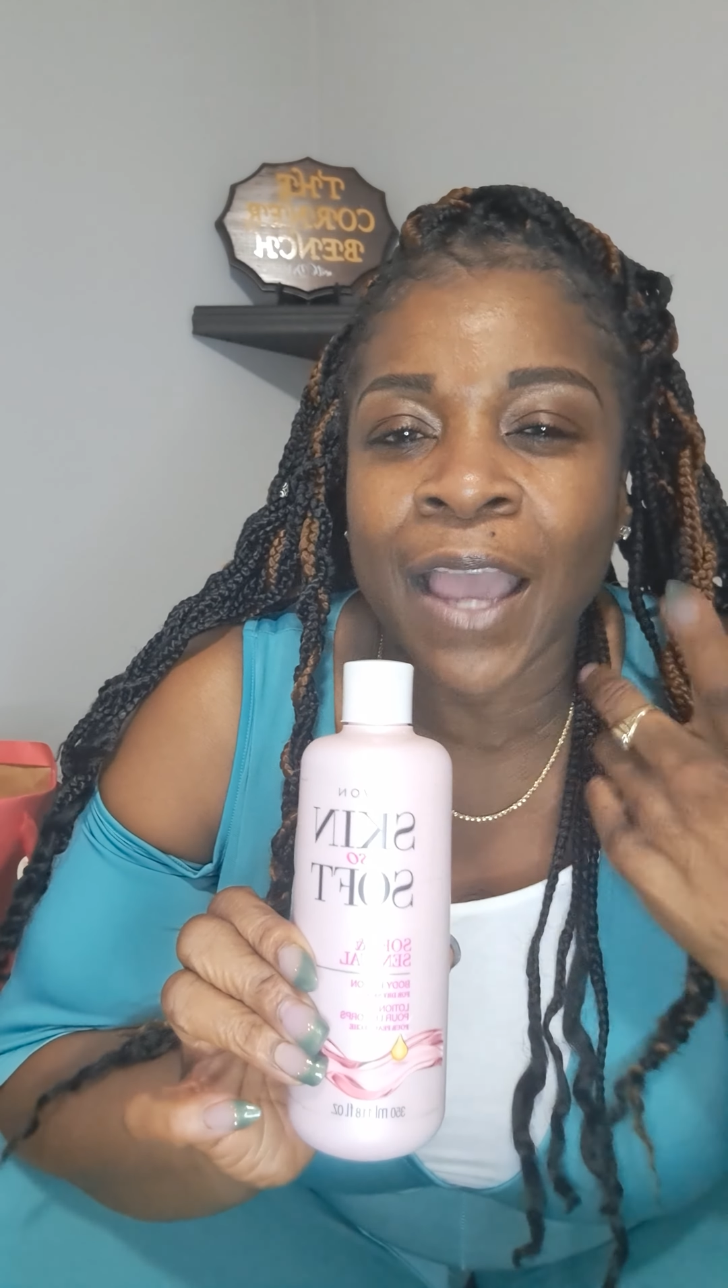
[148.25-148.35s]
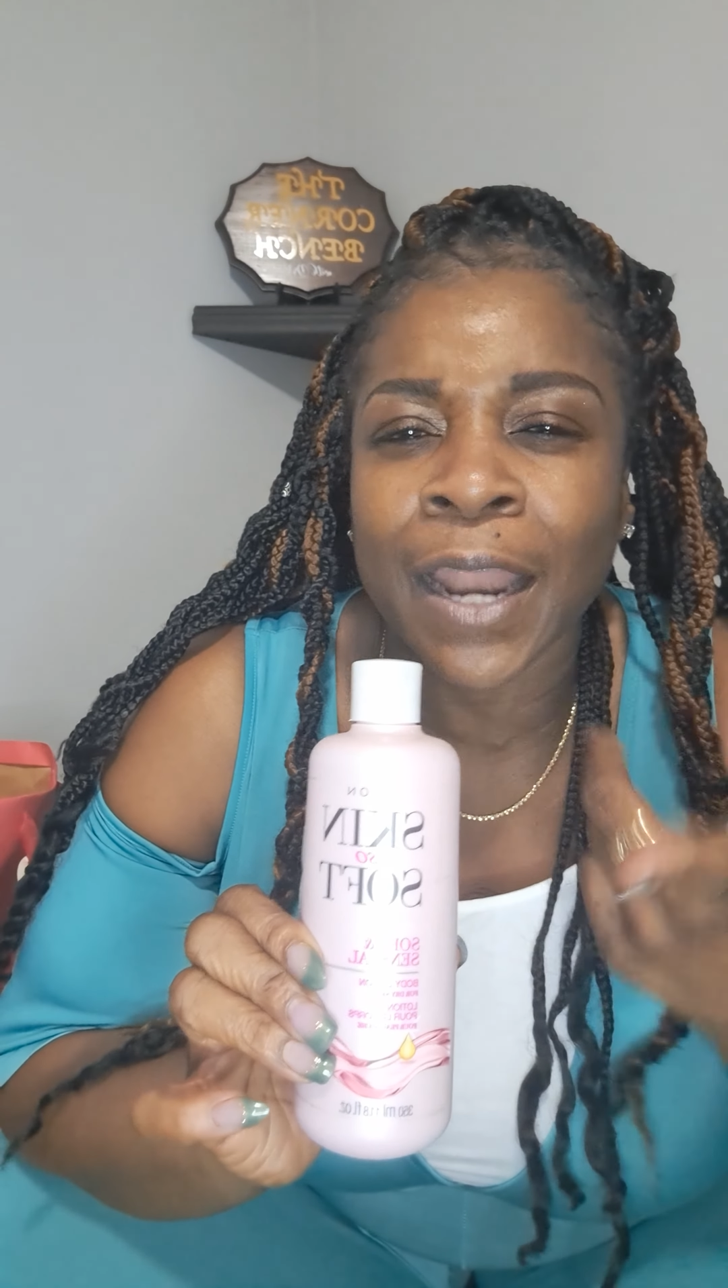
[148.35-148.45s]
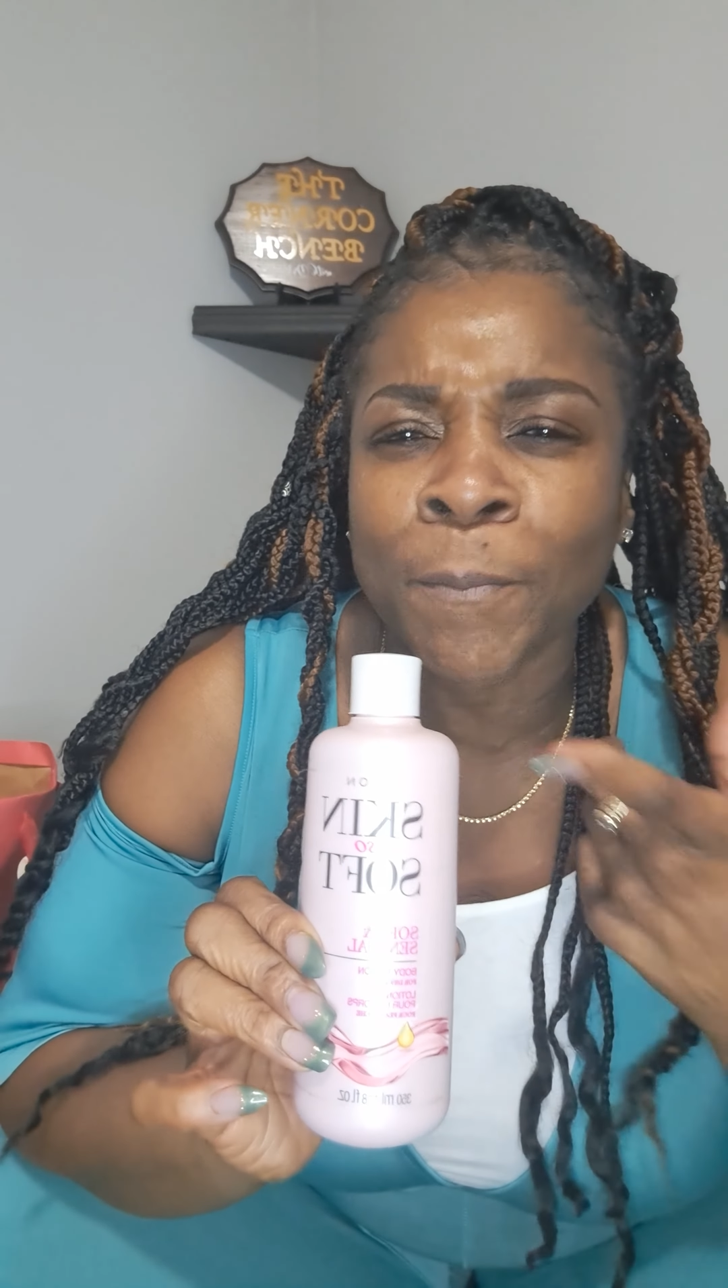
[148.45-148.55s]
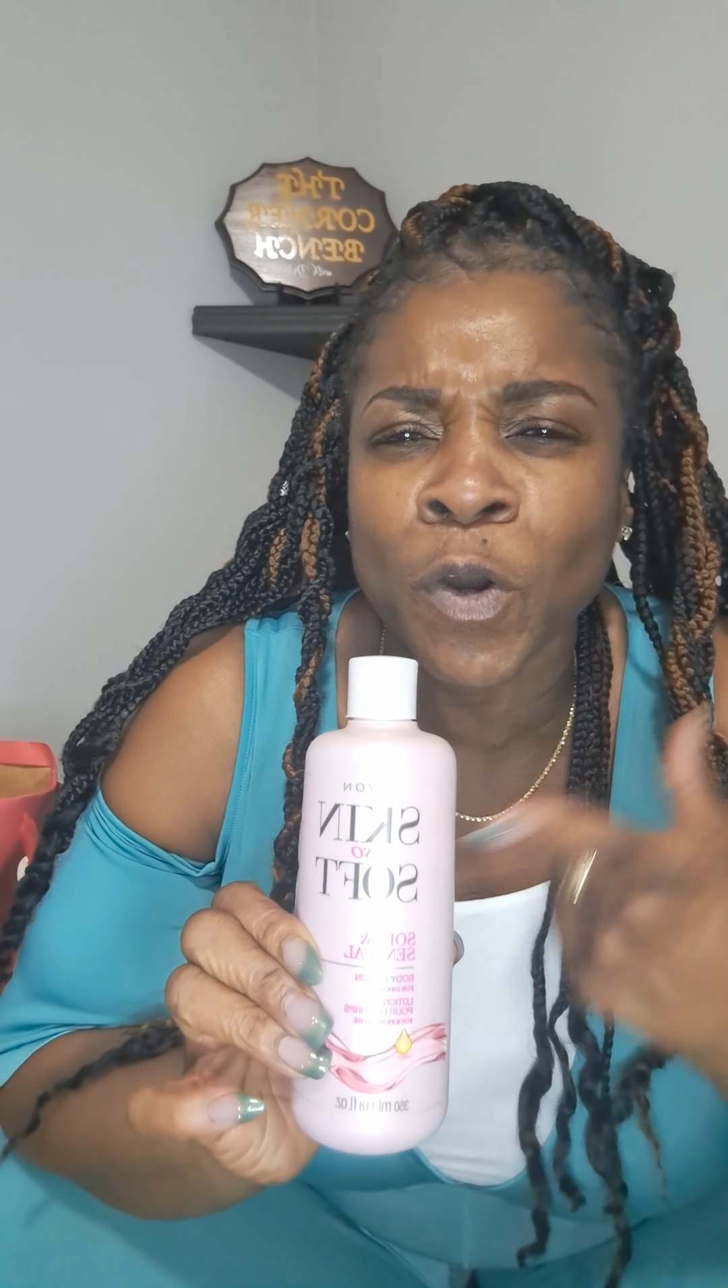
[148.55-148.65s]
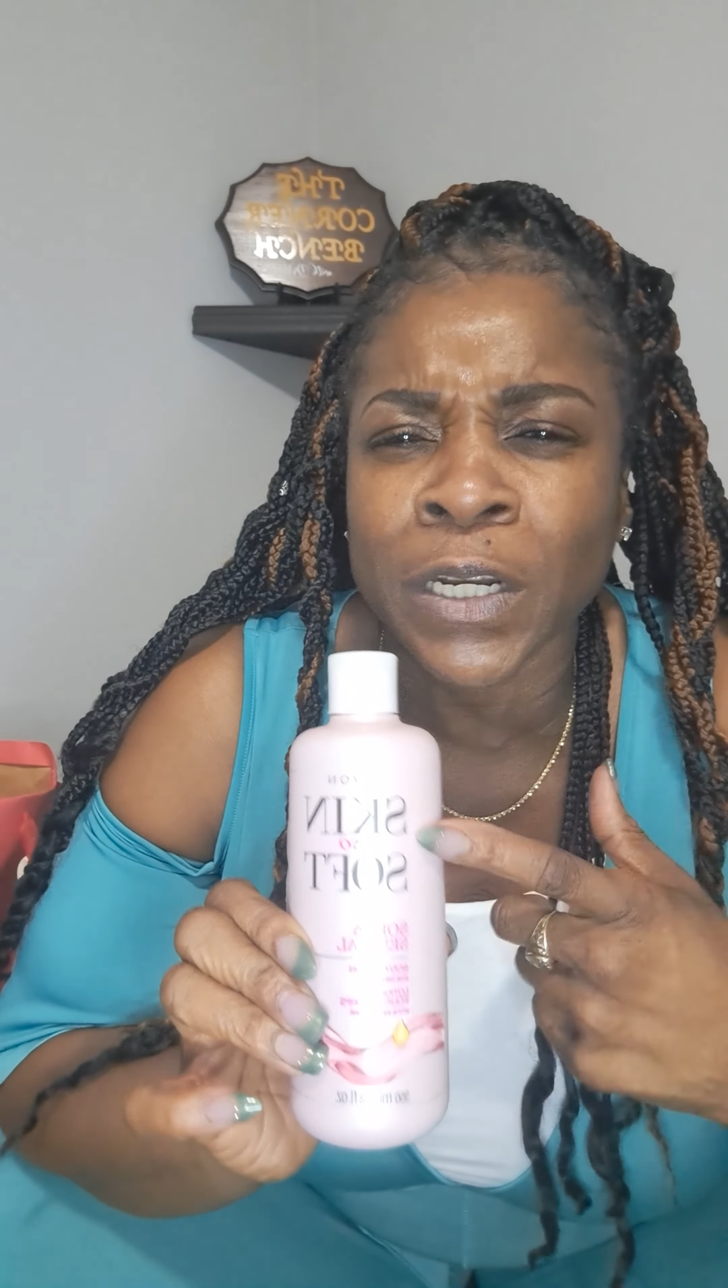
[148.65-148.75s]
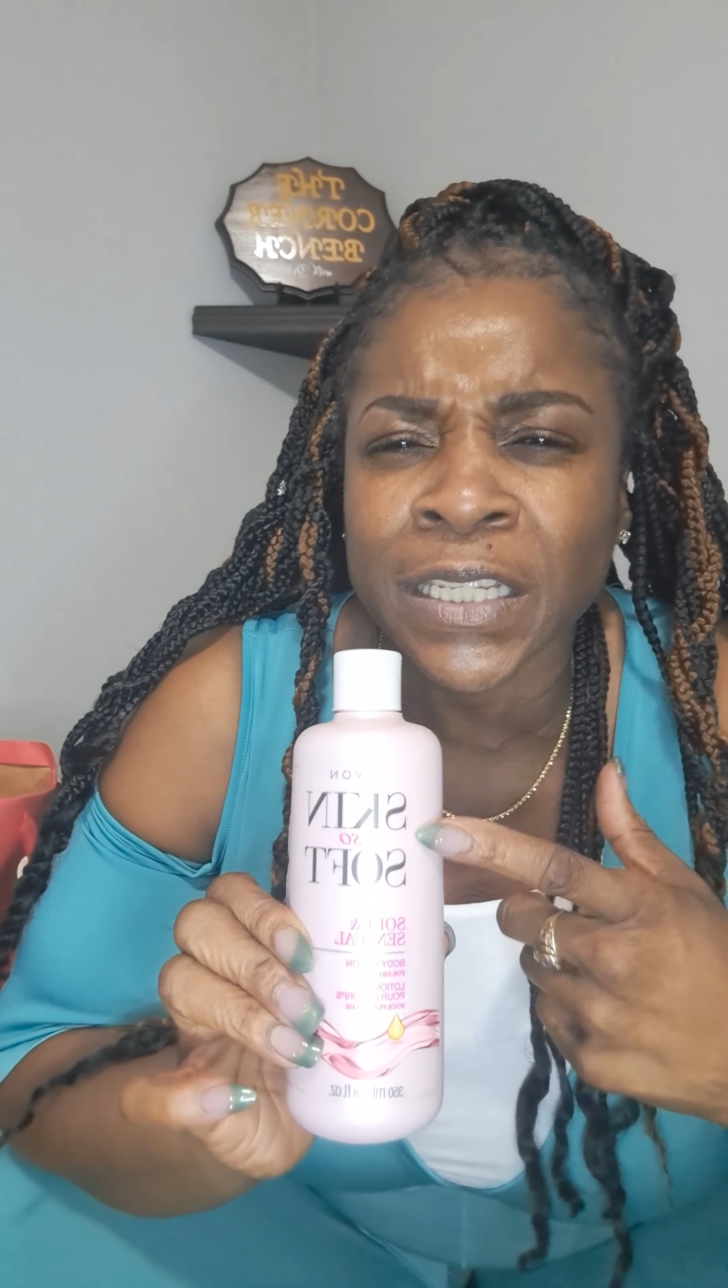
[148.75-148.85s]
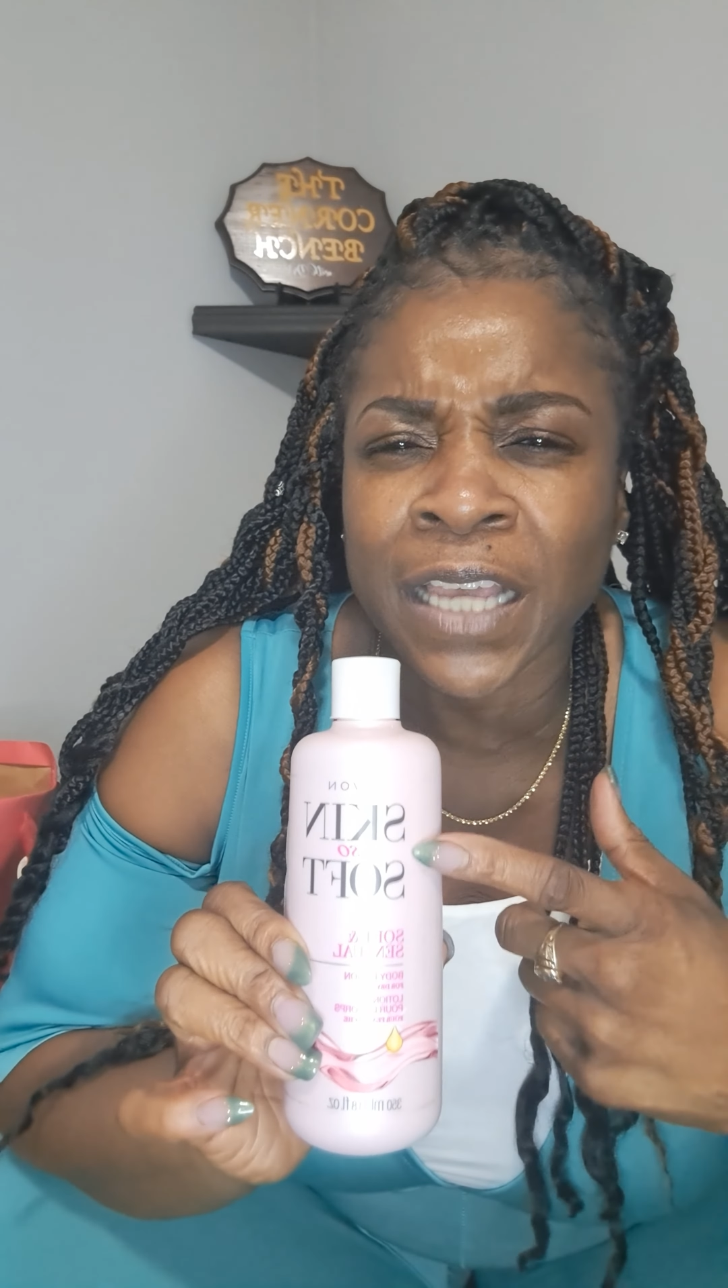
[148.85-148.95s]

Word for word: and I'm going to